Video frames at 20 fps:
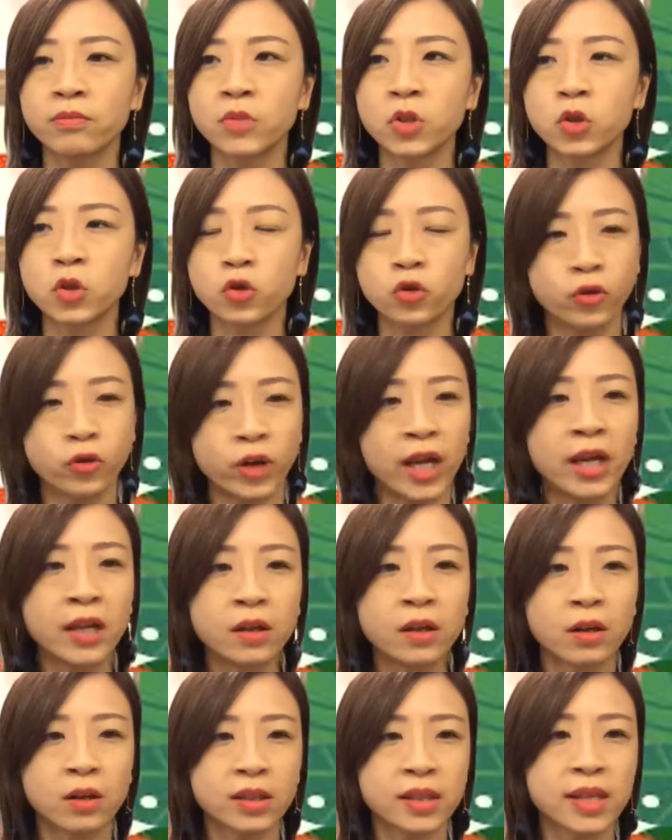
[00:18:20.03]
trained,
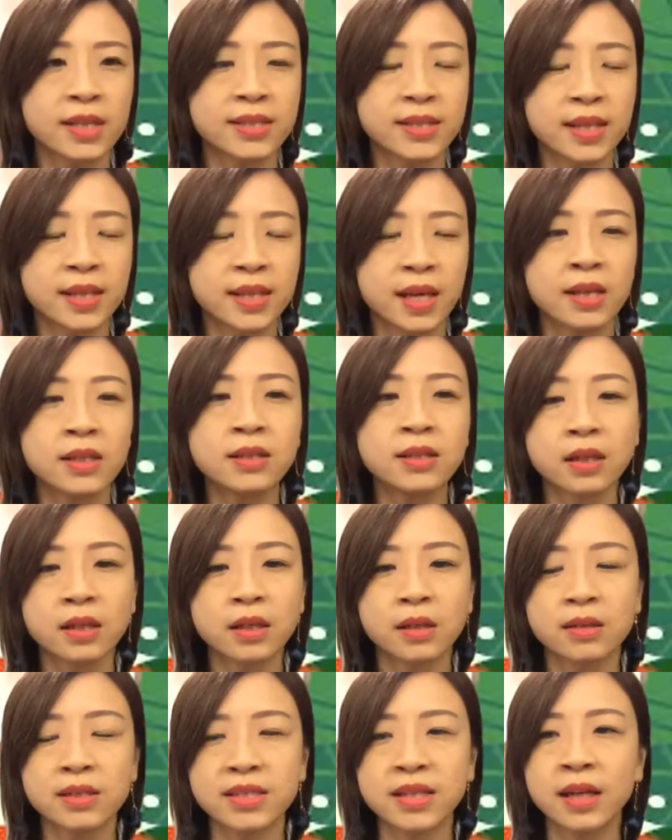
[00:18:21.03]
or in that sense,
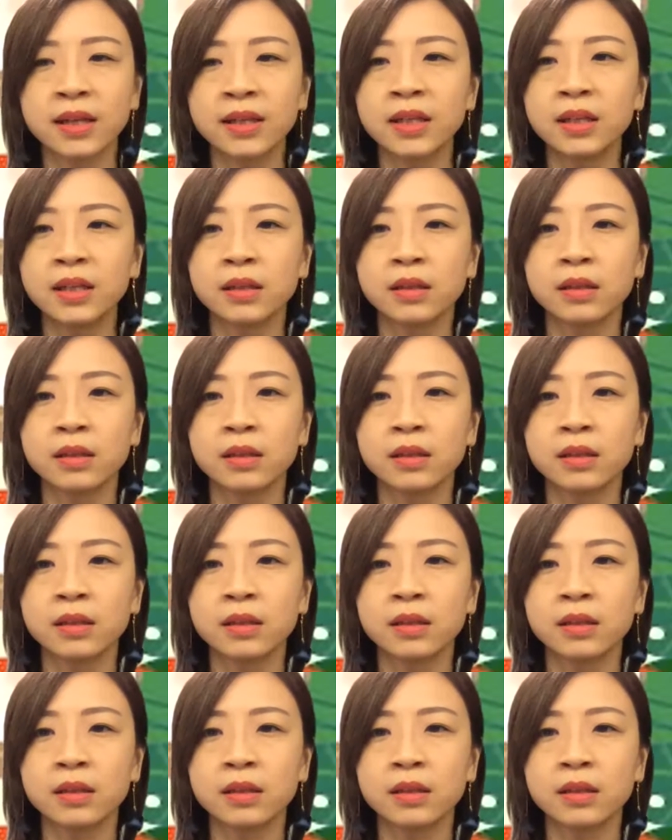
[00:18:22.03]
studied